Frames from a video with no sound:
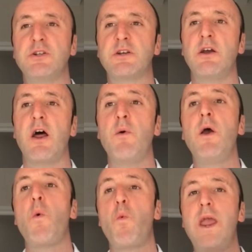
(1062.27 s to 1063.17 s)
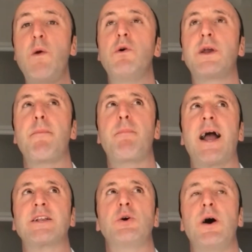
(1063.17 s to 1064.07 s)
So, you know, we will get
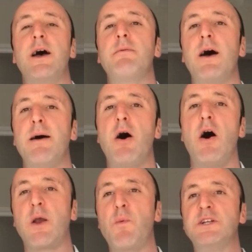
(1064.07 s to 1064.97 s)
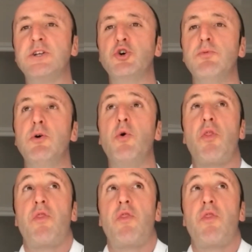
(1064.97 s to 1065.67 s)
back to a market which is normal.